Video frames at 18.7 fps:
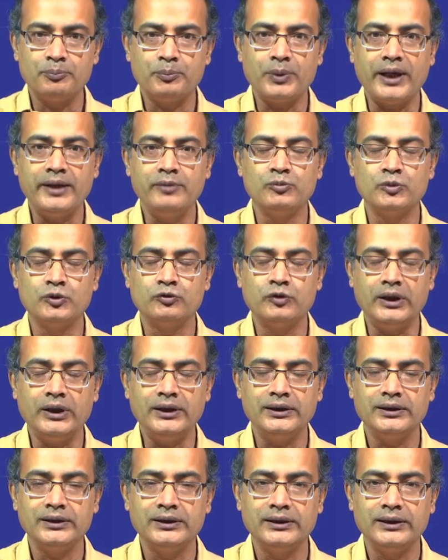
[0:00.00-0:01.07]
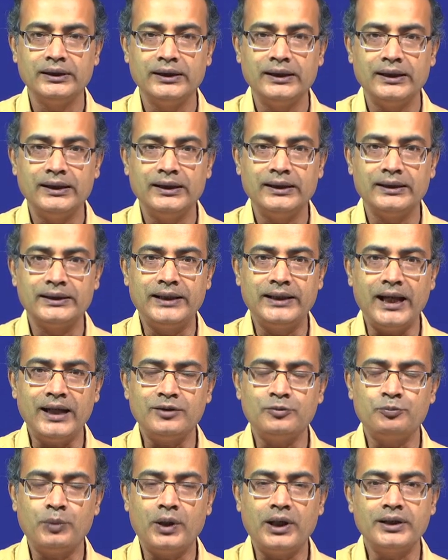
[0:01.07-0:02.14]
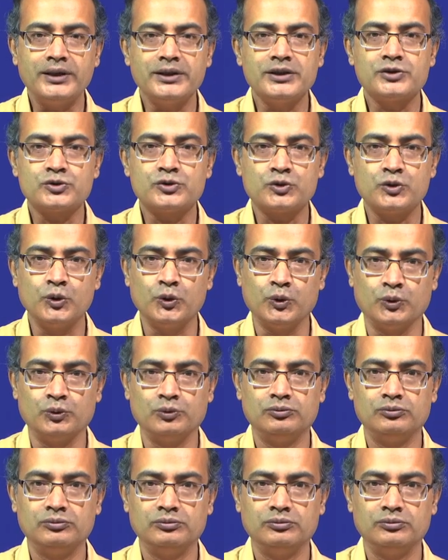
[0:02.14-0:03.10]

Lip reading: prime mover, that part is slow,